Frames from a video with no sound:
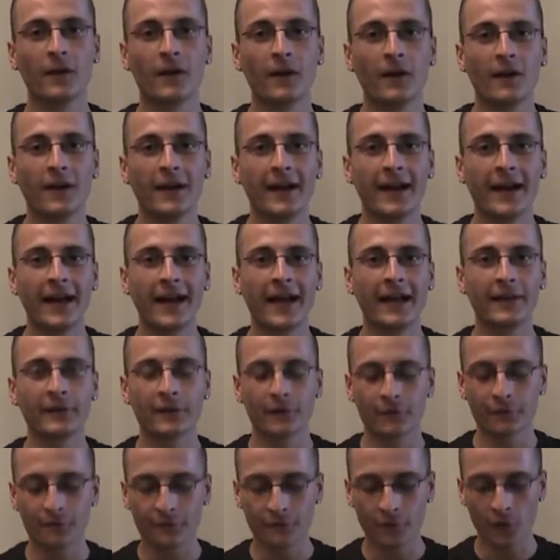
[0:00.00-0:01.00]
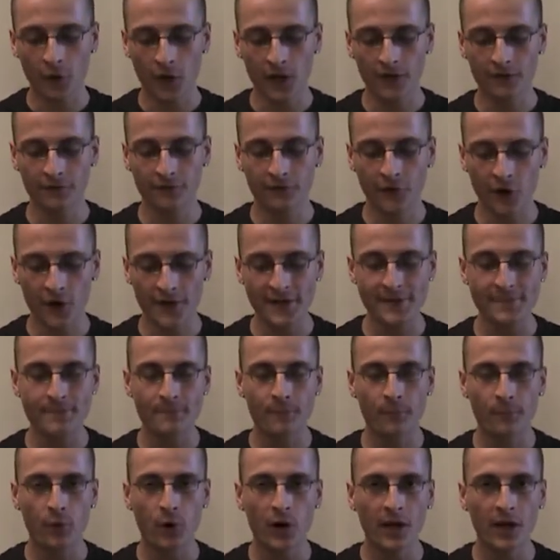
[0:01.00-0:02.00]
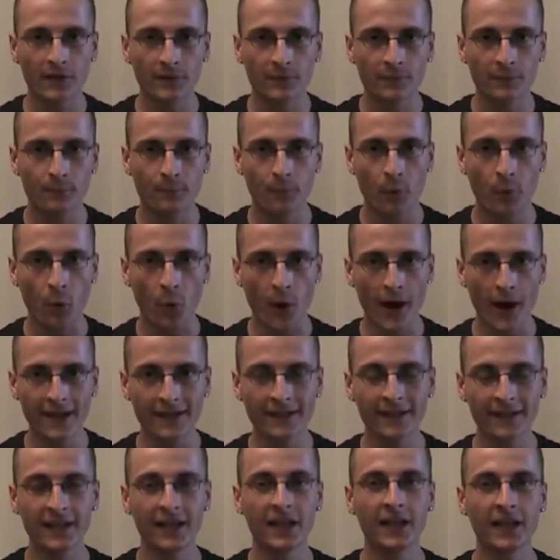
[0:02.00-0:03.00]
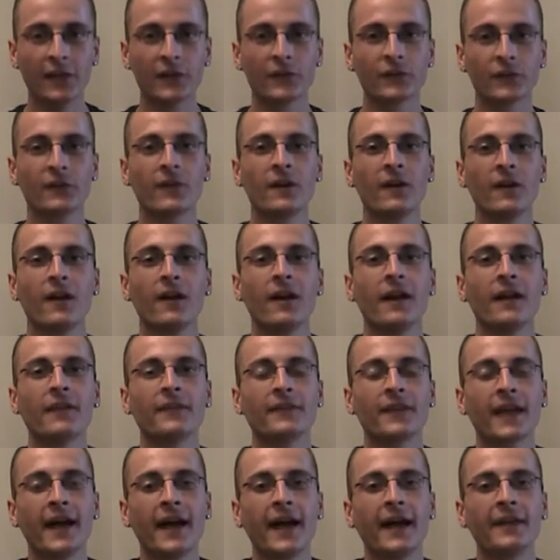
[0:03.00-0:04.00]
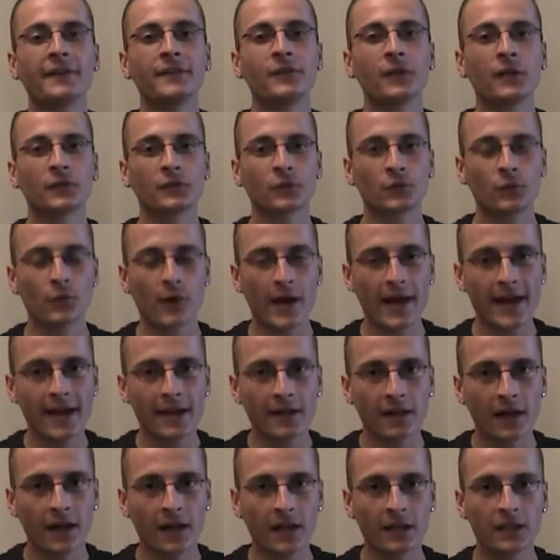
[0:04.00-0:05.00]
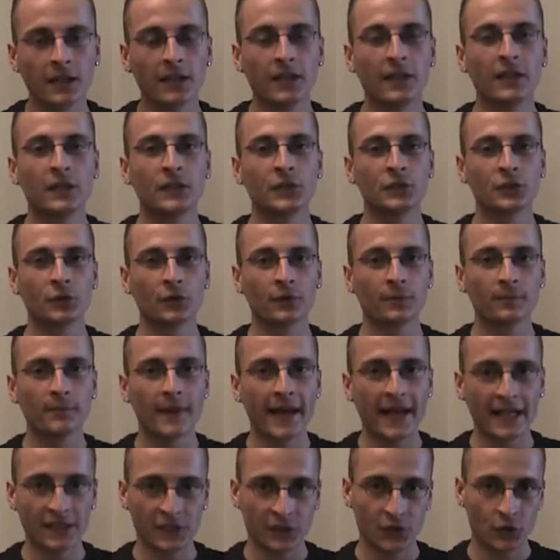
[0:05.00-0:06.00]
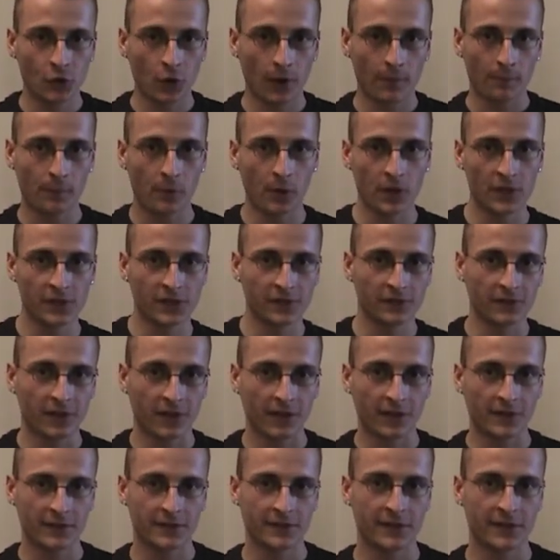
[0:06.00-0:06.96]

And the third very important point is that your trainer should match your personality.